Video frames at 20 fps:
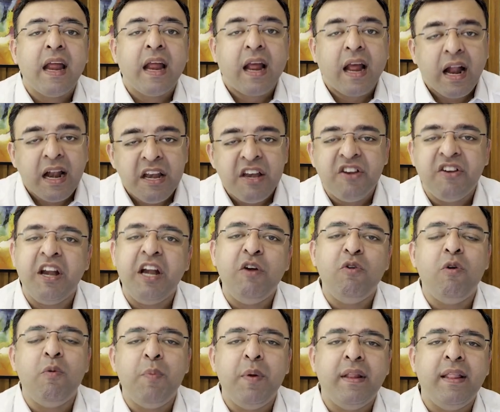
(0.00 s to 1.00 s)
constraint
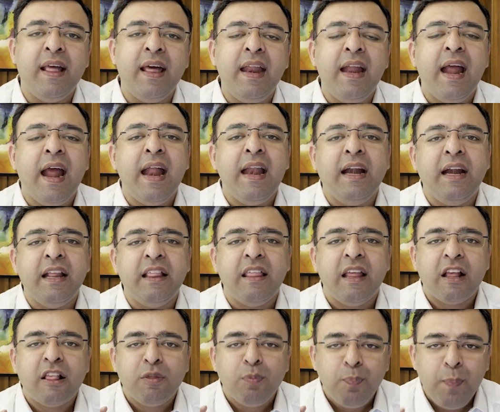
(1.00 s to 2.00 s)
will be there, and it is
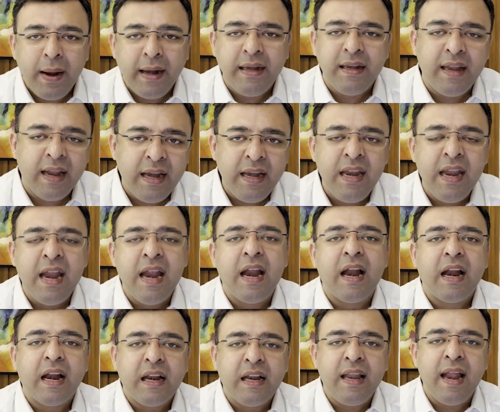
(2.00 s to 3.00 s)
expected
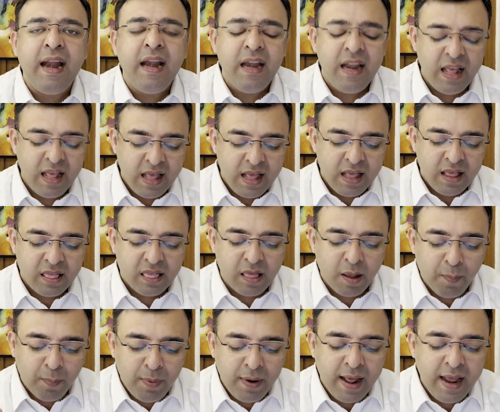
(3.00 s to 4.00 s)
that
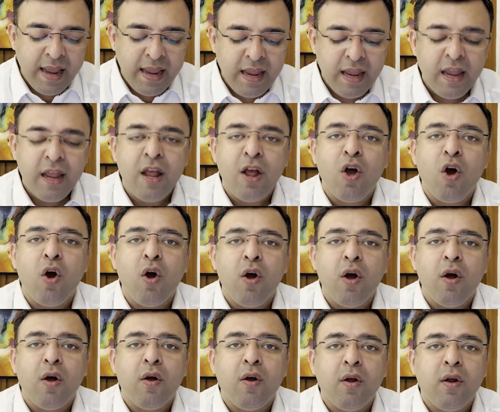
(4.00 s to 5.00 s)
supply
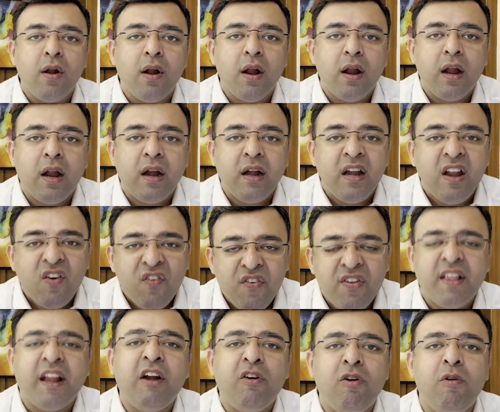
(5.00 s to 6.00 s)

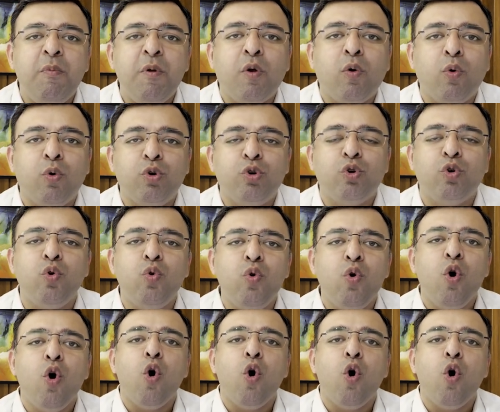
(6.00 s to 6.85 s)
deficit will be close to